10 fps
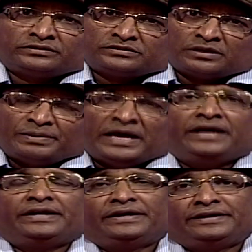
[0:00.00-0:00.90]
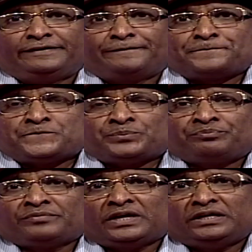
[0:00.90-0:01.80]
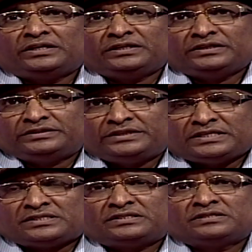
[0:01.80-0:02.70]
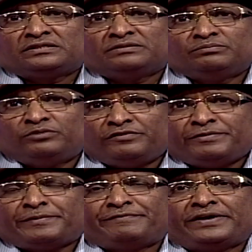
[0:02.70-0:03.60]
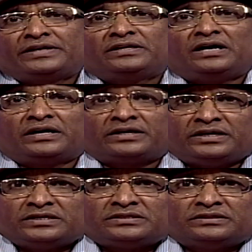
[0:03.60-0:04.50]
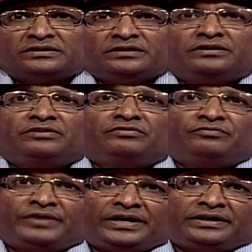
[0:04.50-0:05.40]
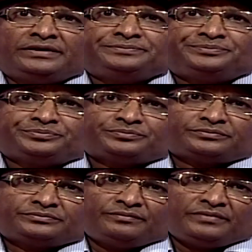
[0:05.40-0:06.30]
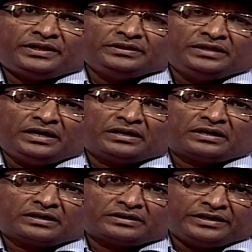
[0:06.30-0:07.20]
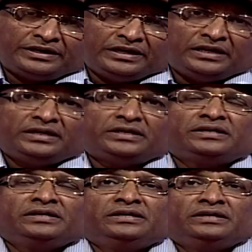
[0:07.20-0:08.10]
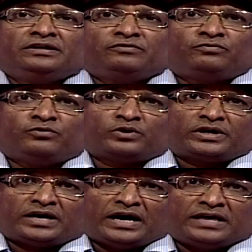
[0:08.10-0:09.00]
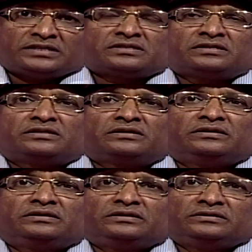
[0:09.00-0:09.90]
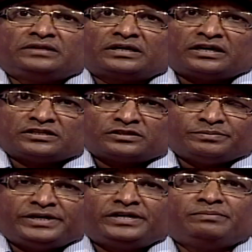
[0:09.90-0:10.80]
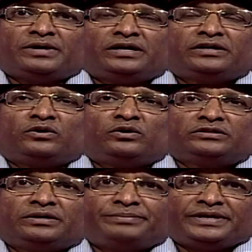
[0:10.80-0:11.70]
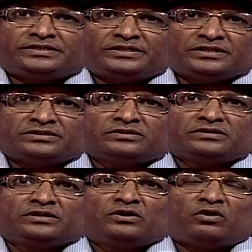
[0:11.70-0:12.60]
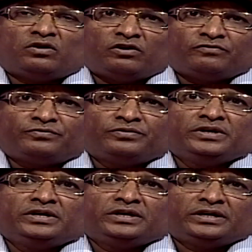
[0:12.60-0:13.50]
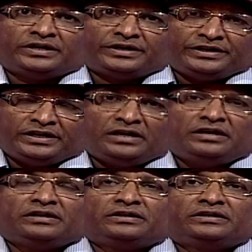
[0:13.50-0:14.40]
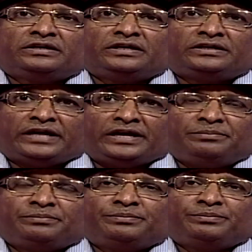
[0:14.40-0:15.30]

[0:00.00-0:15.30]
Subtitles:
supplier end. This bullwhip effect occurs when the retailer forecast the customer demand on the basis of a real time